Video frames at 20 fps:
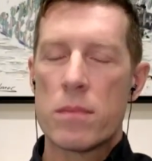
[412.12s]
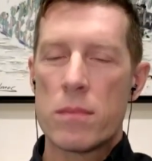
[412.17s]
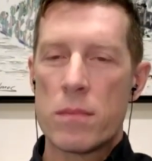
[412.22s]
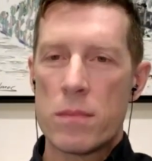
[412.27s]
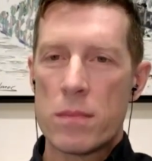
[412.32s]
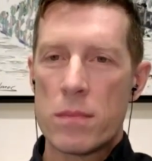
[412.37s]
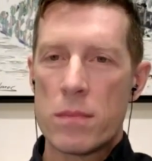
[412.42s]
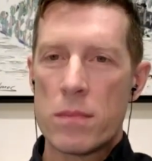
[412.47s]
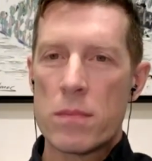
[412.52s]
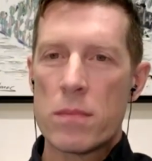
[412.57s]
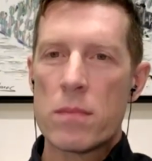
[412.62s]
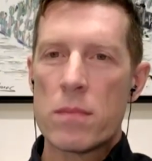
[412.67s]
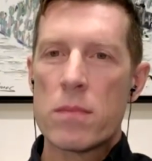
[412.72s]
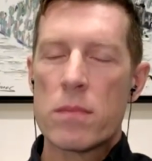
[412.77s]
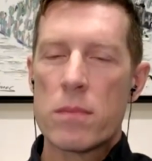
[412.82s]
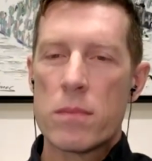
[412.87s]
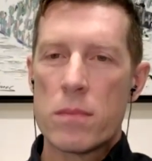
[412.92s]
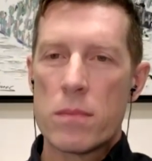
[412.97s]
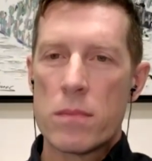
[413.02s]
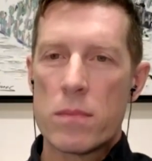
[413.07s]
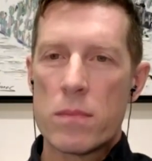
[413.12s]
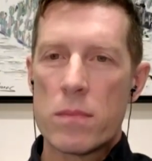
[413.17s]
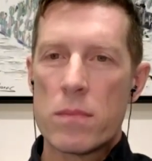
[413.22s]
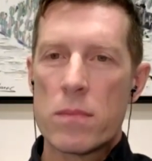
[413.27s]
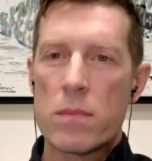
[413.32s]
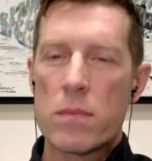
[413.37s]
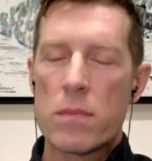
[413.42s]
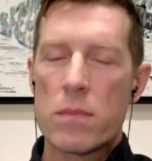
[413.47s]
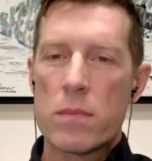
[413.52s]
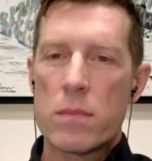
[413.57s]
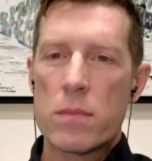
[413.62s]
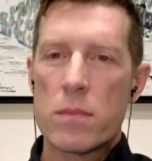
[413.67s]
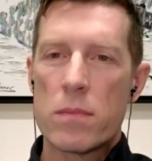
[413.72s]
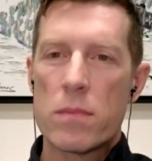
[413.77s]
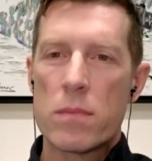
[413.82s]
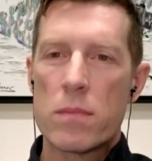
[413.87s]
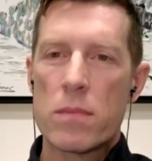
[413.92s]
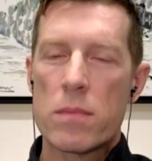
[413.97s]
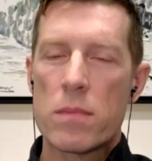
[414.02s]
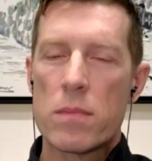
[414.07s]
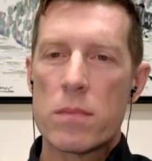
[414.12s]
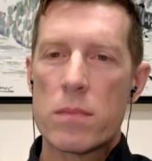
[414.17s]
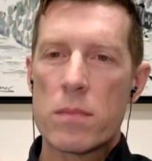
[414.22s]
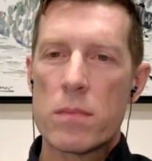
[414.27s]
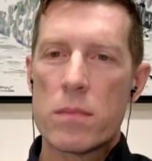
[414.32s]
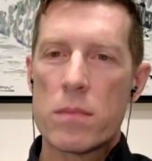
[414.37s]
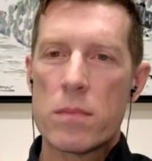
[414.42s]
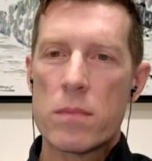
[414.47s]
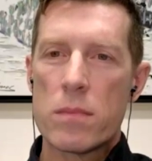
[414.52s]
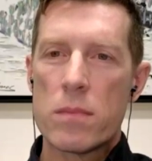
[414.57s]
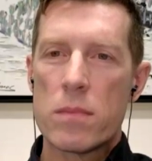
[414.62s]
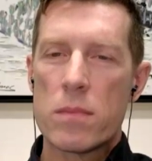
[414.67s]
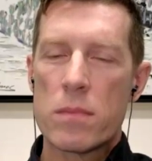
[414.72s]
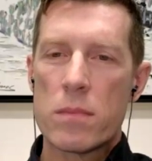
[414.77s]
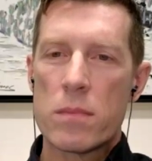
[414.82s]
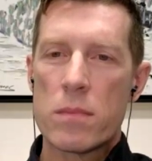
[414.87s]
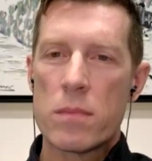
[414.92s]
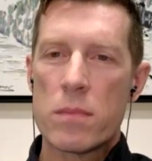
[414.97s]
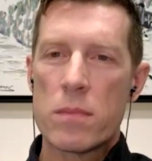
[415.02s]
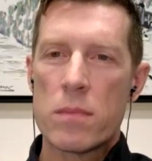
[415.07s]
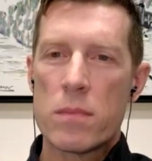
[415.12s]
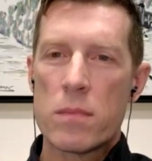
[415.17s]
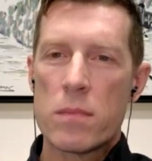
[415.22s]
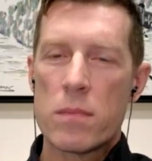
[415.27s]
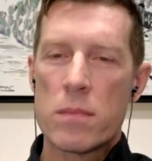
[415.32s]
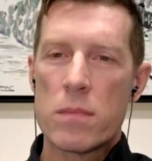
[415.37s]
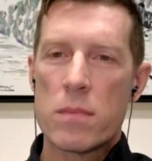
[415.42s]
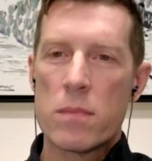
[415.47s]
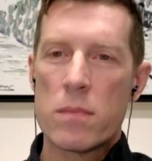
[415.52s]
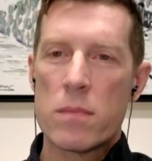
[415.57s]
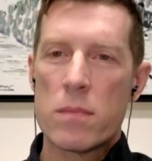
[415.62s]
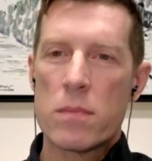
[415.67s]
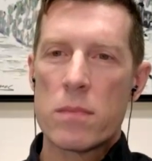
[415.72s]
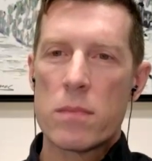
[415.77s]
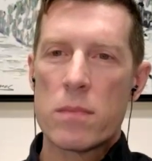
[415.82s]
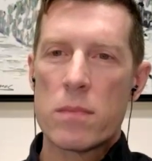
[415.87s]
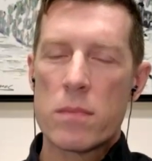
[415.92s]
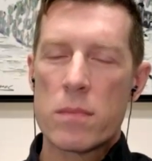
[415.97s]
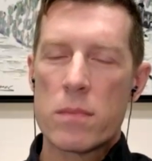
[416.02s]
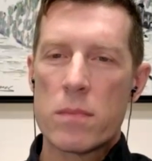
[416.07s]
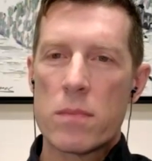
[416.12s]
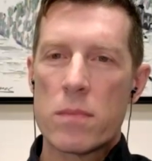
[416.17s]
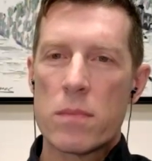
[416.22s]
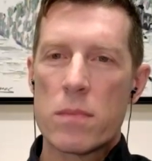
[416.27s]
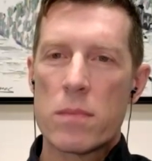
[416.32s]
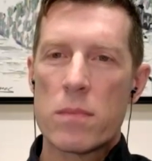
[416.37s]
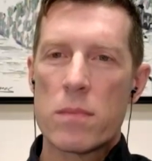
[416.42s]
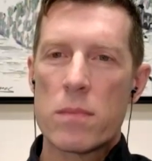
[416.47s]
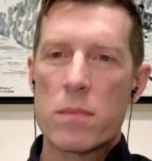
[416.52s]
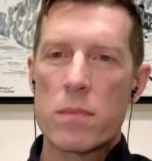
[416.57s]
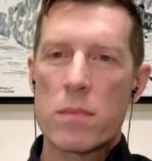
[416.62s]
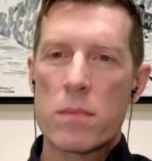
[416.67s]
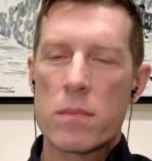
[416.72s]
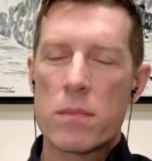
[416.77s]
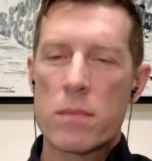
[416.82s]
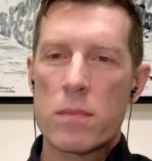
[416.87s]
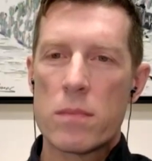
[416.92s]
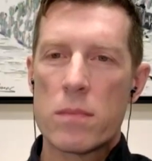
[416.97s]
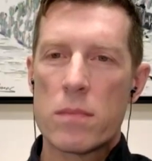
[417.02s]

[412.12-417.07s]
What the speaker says: (not speaking)